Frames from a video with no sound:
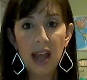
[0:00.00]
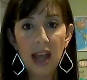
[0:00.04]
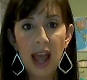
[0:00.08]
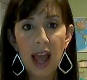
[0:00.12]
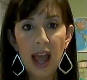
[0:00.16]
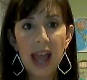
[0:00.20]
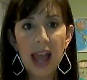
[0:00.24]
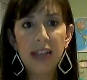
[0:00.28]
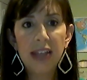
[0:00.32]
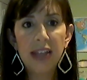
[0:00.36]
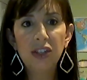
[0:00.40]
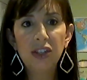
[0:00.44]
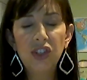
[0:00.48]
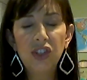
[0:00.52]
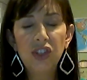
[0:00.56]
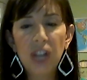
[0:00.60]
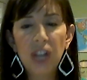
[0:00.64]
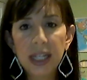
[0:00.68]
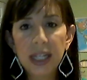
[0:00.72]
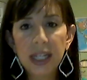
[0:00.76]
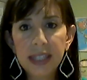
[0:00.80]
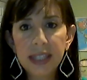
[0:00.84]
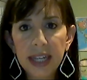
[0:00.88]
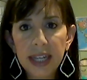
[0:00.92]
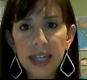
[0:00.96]
And
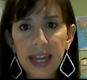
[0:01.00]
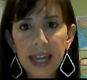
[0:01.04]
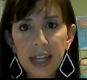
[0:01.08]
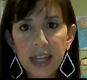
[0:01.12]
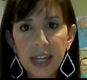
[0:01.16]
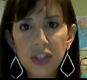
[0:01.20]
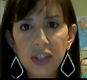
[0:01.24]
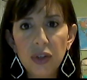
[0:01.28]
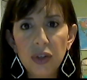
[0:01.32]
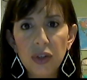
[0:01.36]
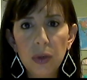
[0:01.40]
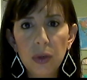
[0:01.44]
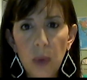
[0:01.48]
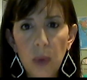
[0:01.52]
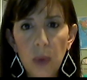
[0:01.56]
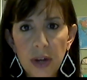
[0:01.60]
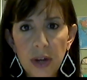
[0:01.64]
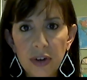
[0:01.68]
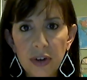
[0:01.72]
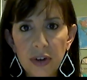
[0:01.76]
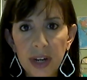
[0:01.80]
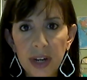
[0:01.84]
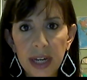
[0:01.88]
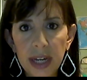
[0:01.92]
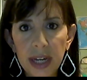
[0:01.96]
just in case you're
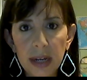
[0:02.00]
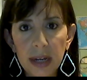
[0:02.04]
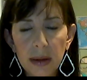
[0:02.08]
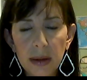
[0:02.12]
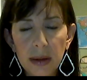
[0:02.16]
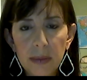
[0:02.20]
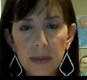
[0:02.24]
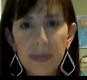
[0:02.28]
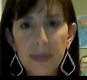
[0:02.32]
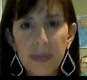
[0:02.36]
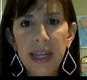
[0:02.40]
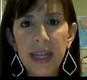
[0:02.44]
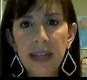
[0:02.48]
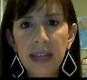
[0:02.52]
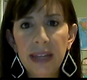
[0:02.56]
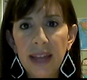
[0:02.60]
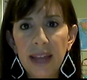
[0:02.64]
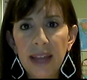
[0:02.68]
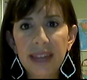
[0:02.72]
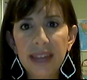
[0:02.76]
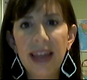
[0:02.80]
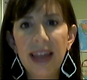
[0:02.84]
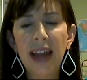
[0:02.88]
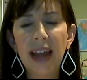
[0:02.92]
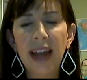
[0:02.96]
wondering, being
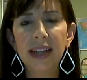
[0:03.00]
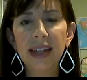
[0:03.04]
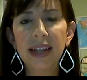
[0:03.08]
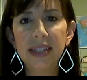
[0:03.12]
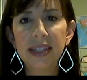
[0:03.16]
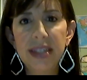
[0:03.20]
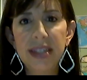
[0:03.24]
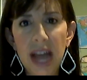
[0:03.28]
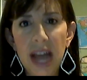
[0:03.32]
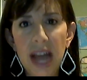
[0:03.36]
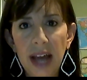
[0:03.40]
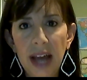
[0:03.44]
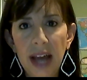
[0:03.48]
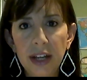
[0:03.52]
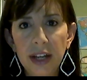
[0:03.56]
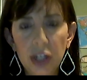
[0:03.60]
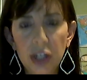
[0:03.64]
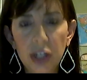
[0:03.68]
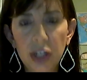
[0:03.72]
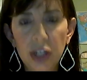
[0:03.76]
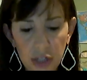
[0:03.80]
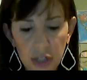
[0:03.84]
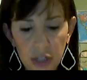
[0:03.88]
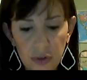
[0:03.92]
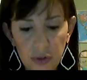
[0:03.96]
like that is not a
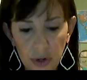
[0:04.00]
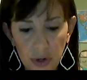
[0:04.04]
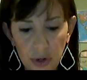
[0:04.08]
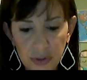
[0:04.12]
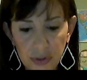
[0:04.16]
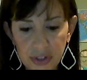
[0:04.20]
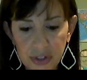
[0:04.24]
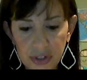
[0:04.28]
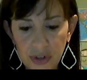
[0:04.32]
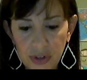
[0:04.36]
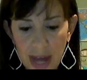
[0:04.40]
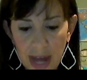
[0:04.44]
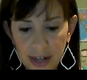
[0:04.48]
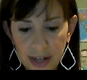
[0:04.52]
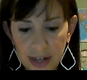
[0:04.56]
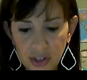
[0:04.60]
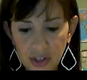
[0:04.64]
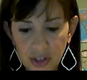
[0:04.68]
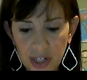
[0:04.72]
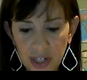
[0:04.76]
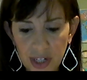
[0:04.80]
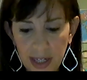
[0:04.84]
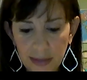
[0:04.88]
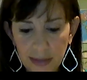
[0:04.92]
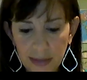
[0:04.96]
good growth
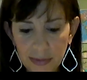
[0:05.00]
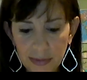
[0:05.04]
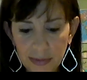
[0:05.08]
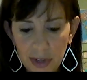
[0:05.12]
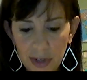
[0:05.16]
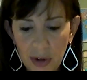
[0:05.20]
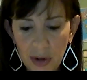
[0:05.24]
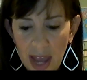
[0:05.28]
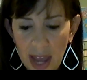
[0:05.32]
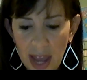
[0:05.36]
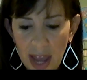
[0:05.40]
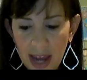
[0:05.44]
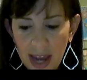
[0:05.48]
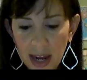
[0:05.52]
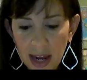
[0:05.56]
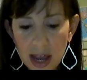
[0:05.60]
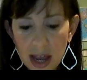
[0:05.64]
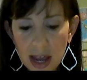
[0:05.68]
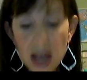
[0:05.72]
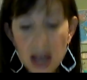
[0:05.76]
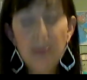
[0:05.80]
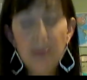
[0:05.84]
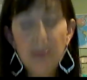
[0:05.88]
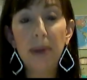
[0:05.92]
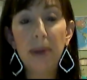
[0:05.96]
strategy, okay?
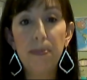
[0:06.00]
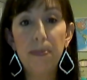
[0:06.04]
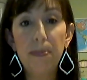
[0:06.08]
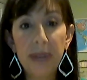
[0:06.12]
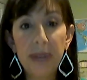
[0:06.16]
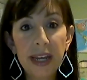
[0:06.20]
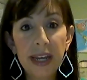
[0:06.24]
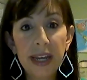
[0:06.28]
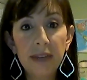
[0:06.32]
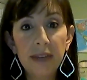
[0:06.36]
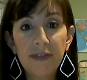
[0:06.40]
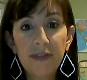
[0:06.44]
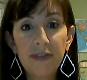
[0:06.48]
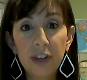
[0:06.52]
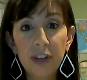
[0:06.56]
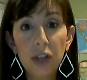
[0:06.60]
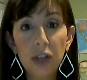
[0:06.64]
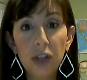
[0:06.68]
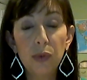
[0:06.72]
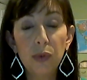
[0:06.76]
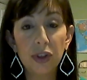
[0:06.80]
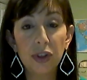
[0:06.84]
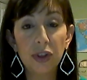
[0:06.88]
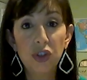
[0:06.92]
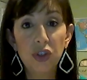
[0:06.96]
but being filled
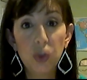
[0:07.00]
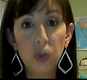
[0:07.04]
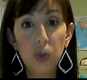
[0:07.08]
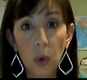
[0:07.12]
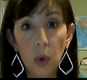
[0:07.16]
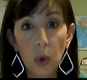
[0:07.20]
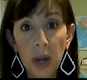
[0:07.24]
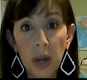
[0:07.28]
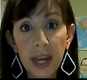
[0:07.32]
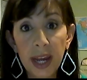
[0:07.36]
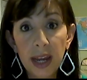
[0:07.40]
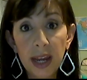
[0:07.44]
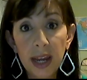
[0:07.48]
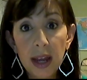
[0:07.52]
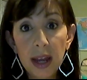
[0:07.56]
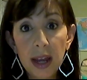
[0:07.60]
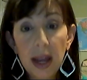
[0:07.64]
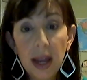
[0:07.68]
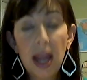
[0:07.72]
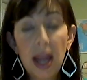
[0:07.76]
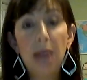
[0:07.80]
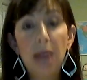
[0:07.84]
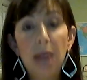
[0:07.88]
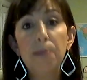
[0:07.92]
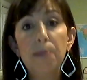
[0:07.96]
with joy
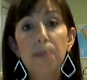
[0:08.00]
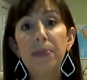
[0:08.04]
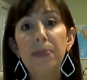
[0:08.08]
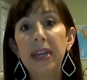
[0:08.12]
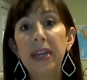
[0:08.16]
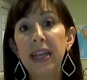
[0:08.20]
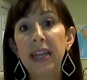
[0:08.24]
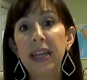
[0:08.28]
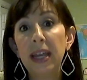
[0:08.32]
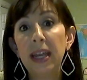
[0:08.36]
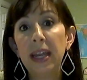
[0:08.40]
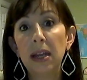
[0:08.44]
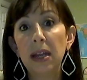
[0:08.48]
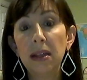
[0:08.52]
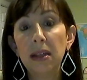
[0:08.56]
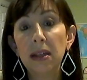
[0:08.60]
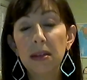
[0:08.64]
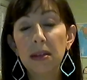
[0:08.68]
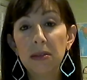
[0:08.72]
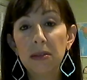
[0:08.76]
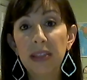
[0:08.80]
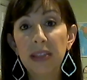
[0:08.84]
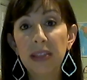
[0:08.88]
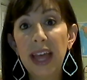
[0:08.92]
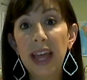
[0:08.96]
and being
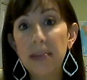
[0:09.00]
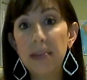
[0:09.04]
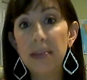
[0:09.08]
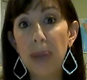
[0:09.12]
led